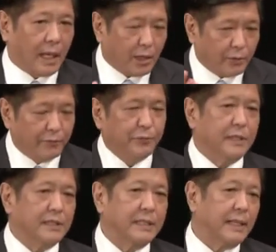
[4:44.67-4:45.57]
our
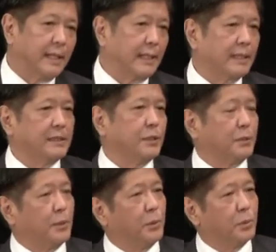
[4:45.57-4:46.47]
friends and allies
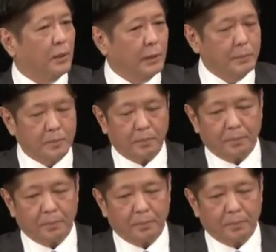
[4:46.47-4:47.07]
around the world